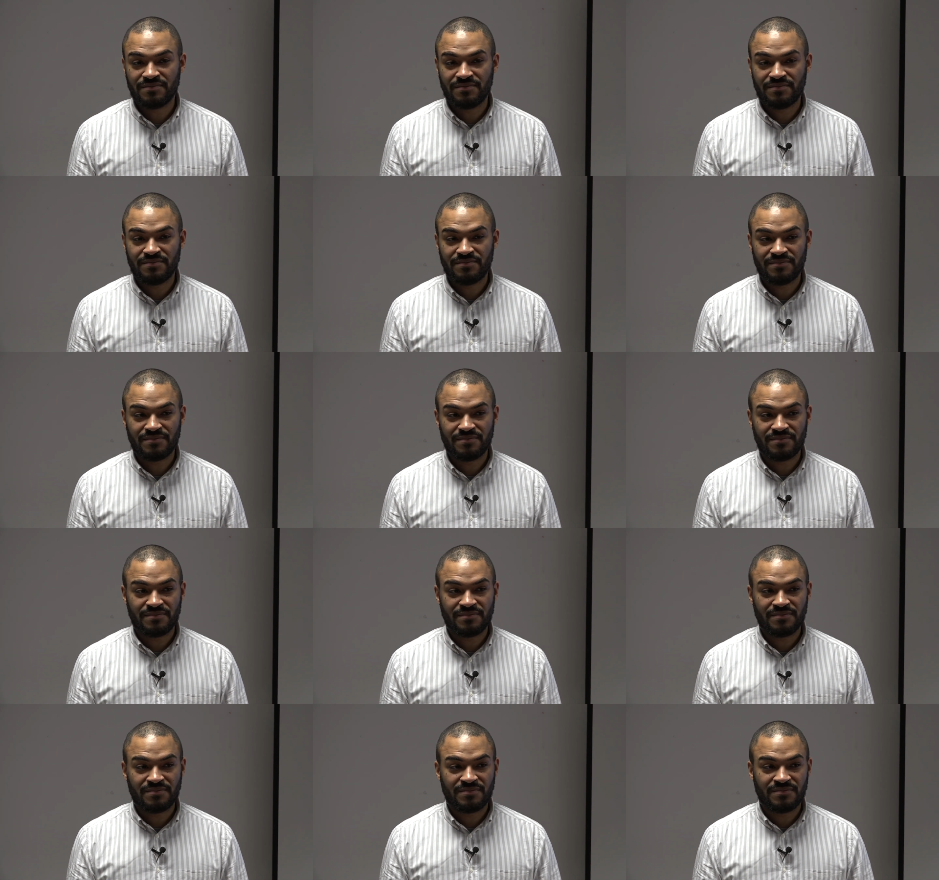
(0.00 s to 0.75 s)

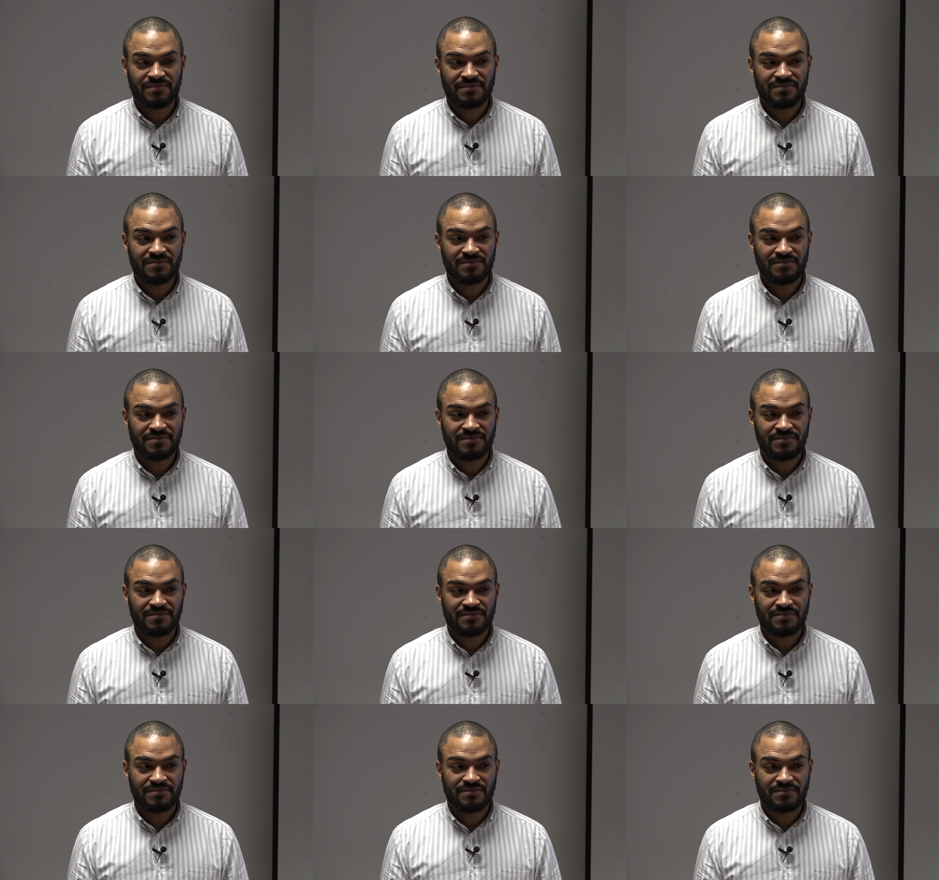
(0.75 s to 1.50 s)

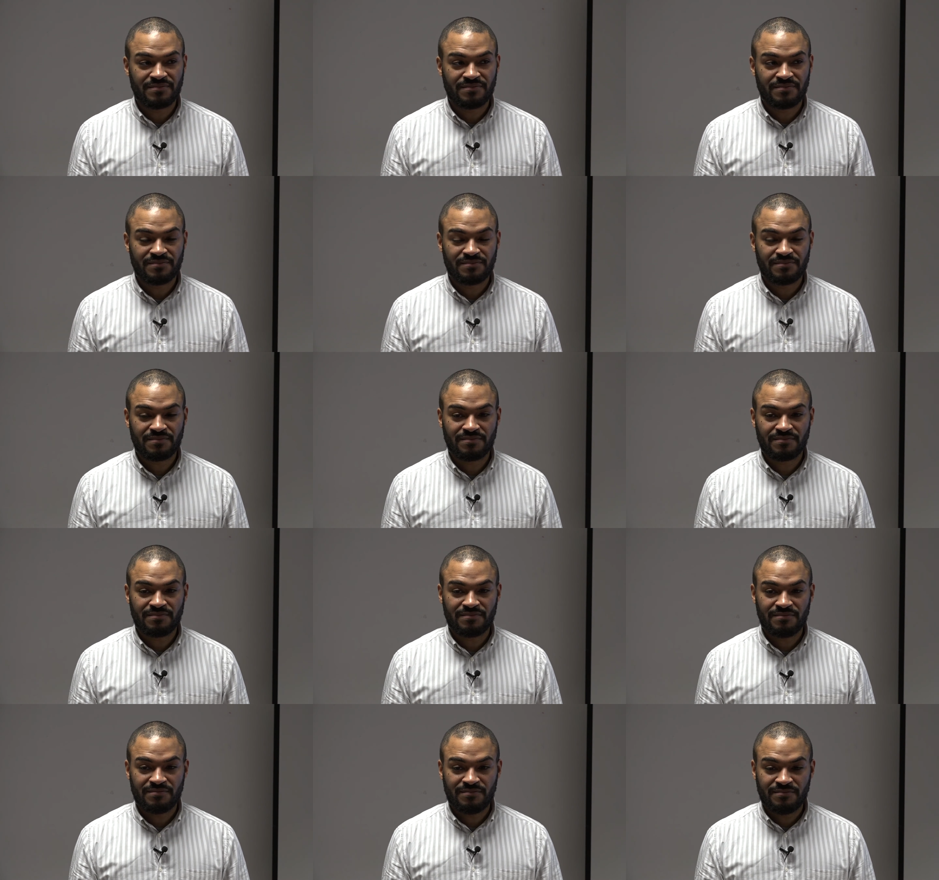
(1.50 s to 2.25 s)

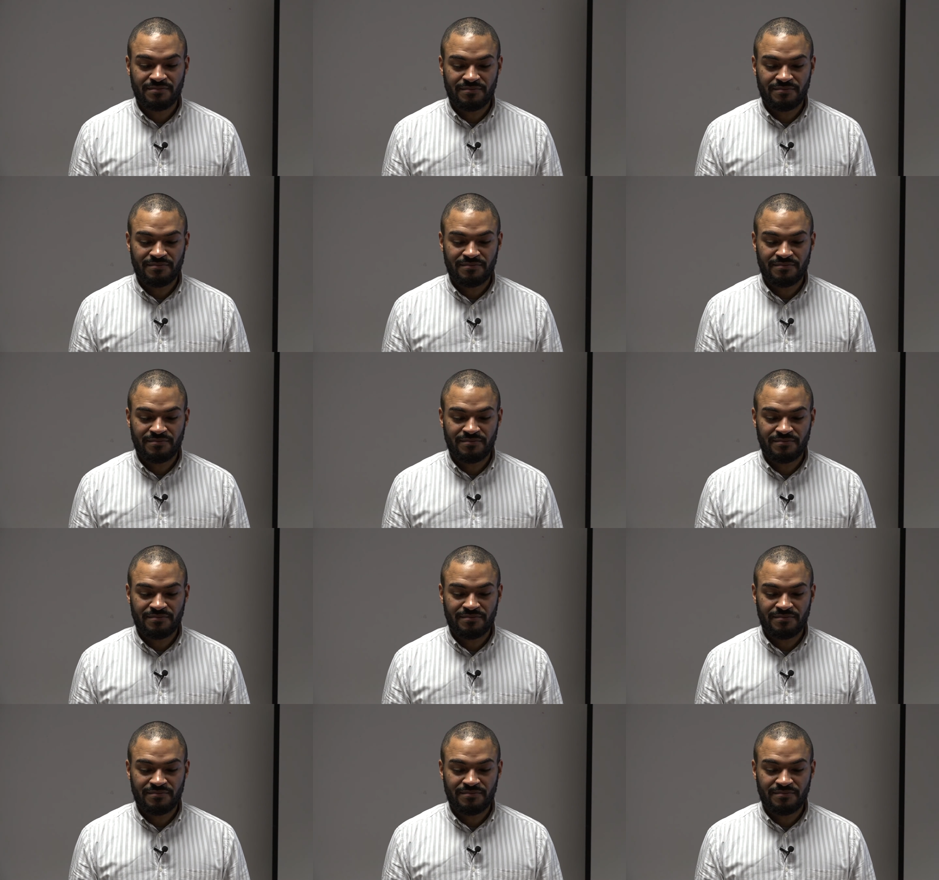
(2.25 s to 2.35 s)
Nobody speaks.